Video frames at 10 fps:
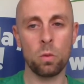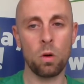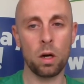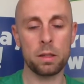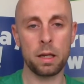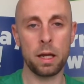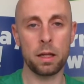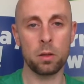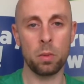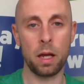the white
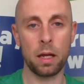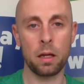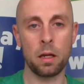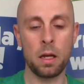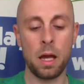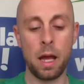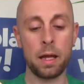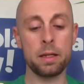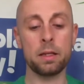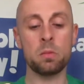and the black,
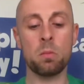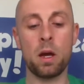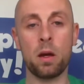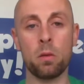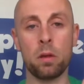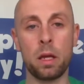and his mouth